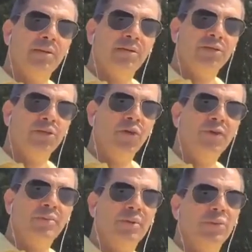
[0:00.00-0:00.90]

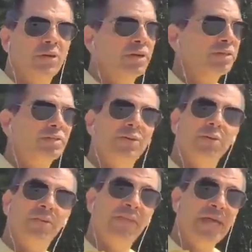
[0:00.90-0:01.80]
Soviet memorial
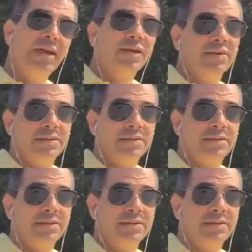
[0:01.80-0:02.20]
to their,